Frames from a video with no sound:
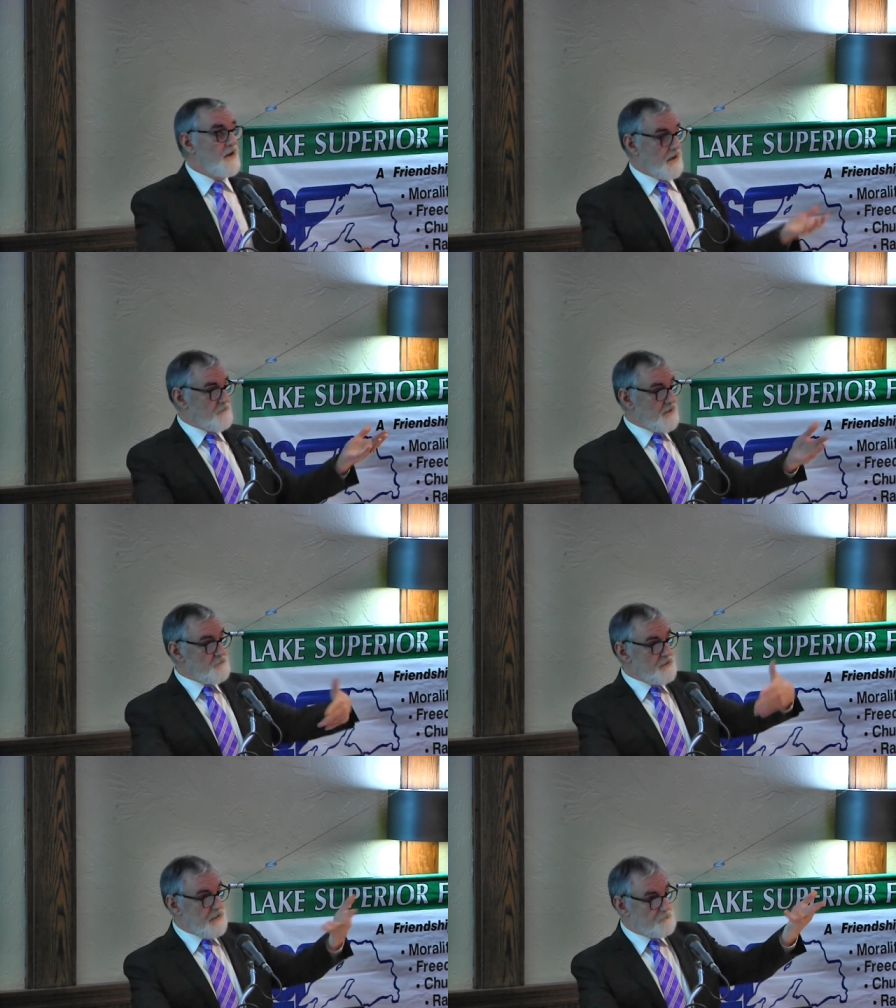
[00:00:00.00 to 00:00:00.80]
And
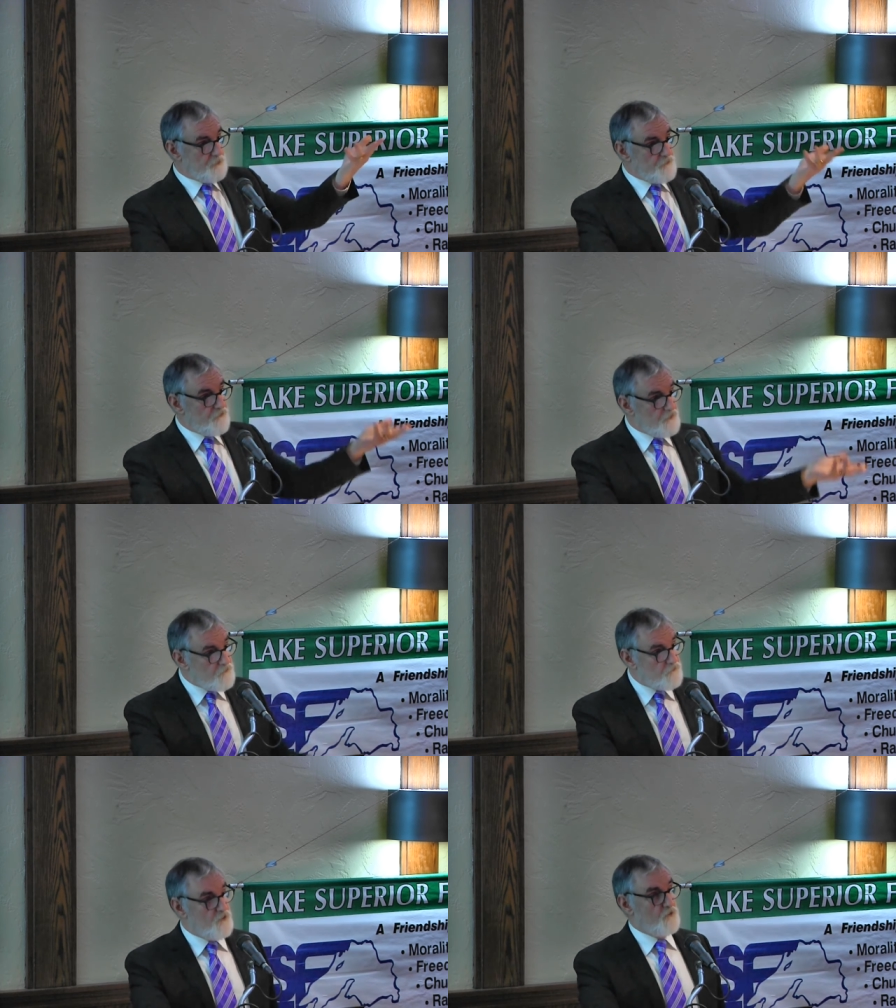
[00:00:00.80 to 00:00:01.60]
maybe that person
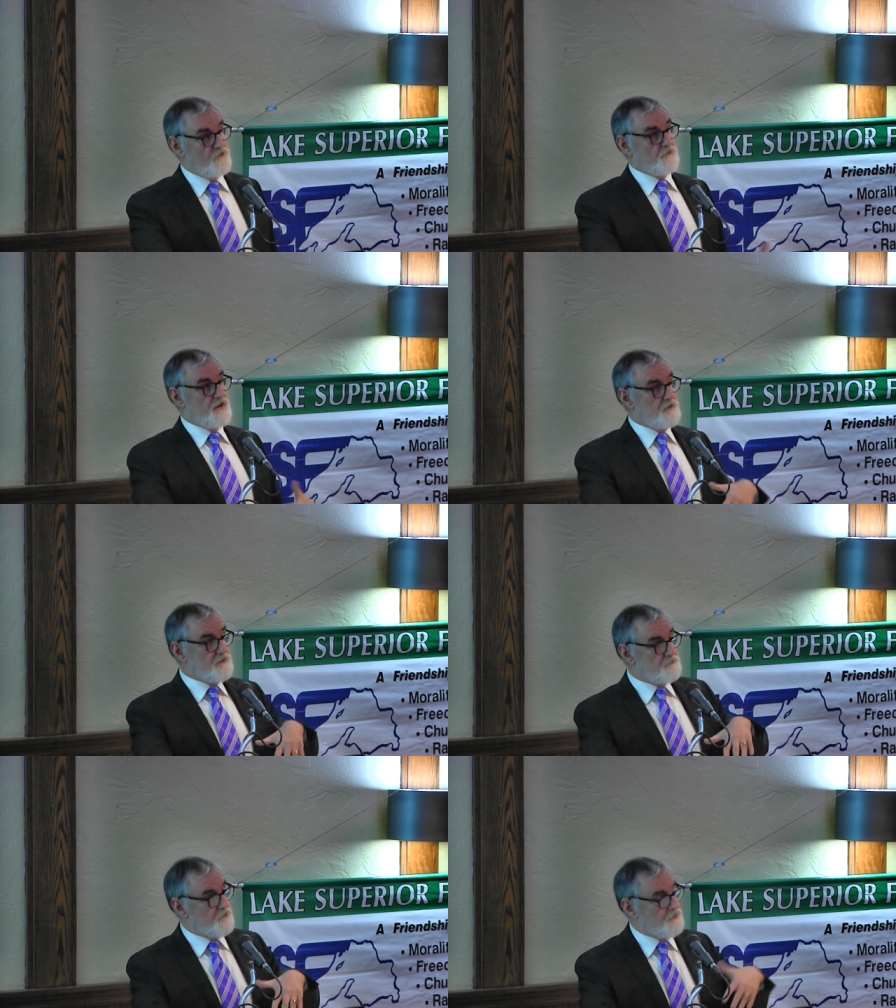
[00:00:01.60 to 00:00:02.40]
does know some gay
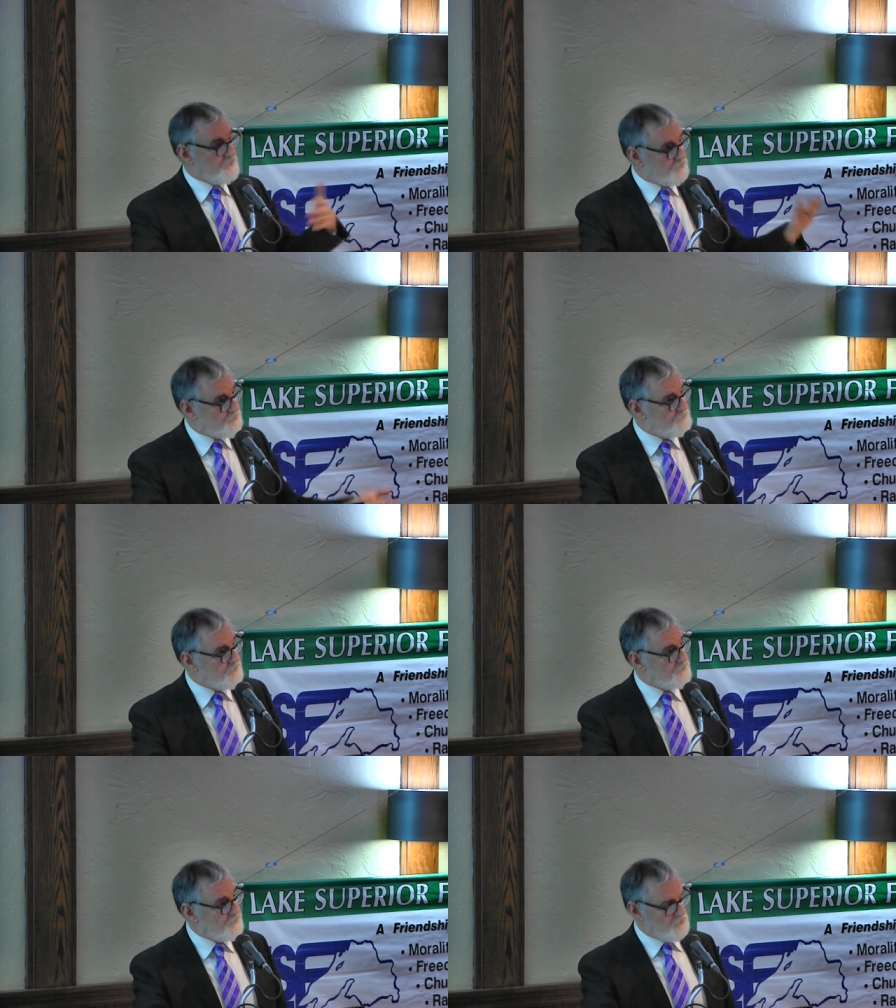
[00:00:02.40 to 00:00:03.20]
people, and they'll
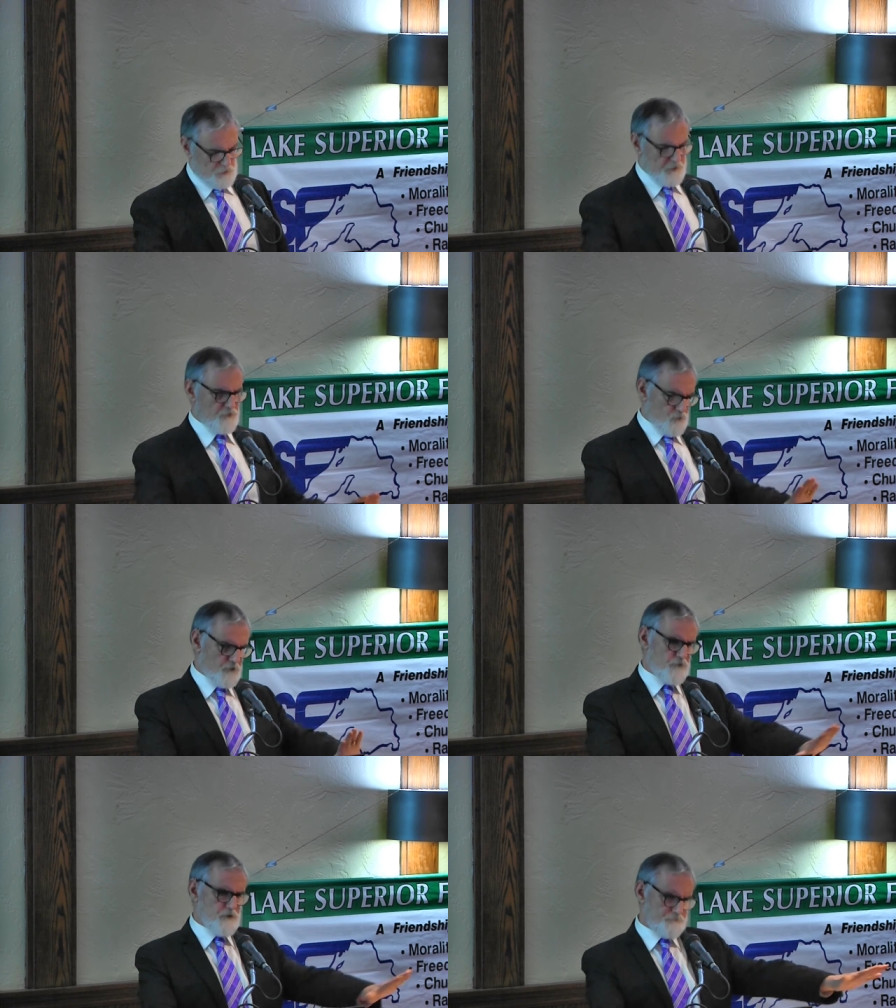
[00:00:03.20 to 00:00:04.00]
probably tell you, well, this
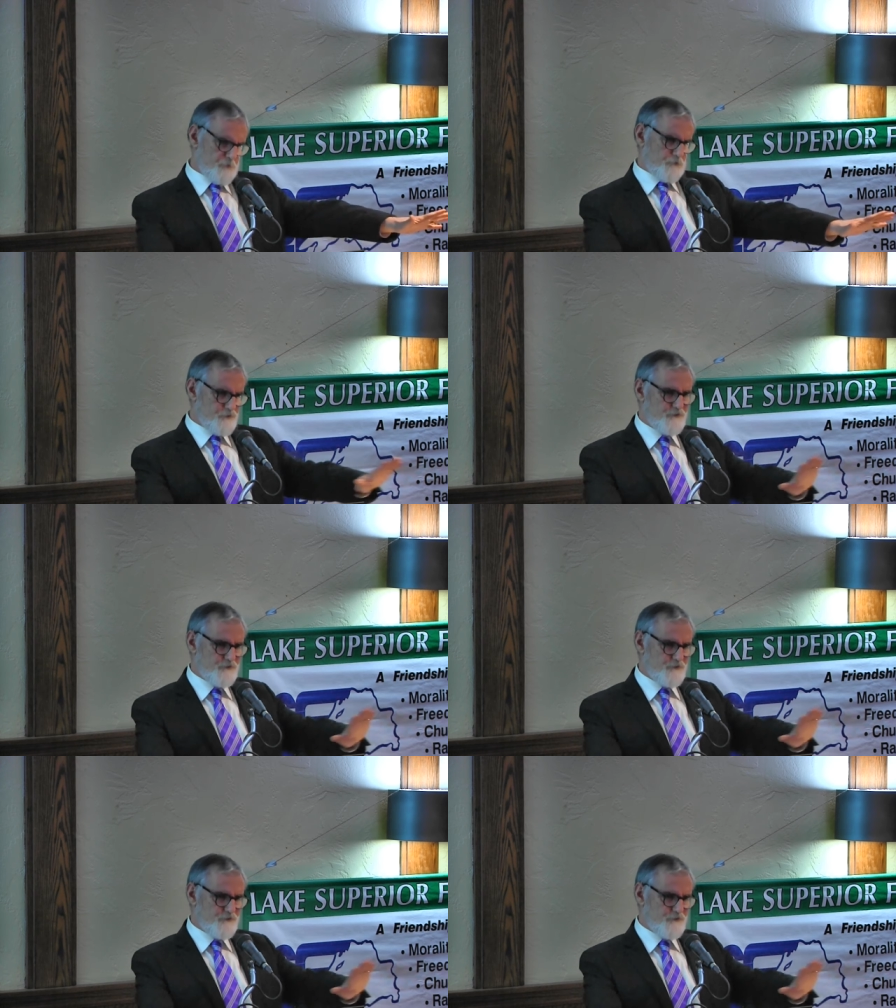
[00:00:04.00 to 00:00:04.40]
one's different,